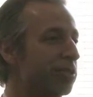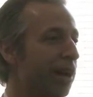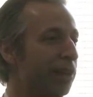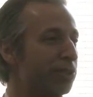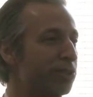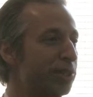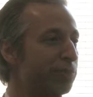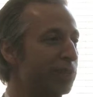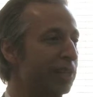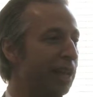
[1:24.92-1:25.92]
we hope that
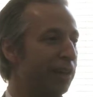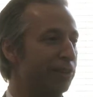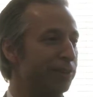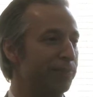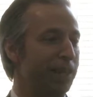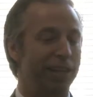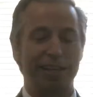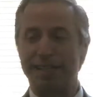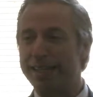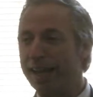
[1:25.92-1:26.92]
there'll be just
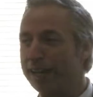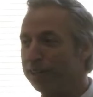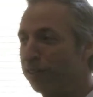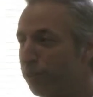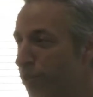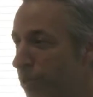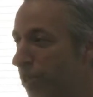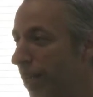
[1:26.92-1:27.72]
hundreds and hundreds of people